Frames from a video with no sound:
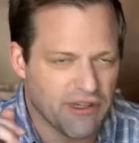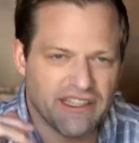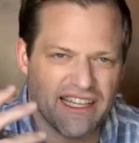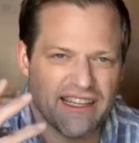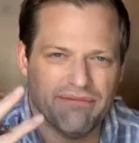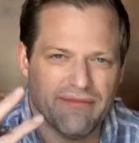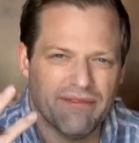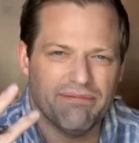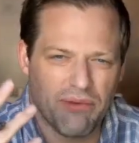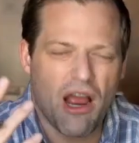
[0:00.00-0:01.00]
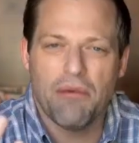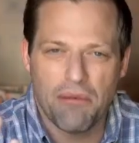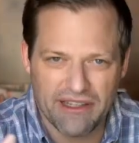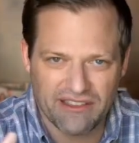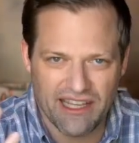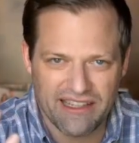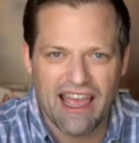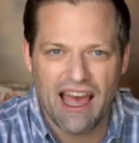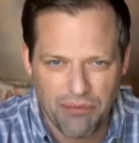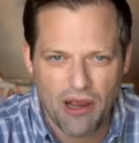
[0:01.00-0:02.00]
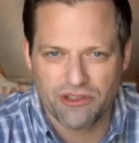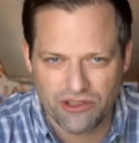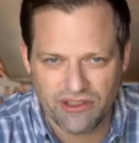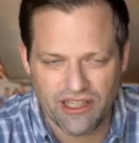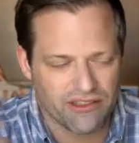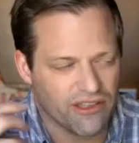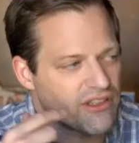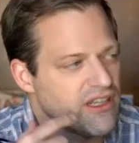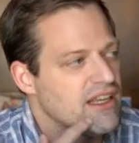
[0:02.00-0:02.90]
but I say it probably said, yeah, I probably should do telesales.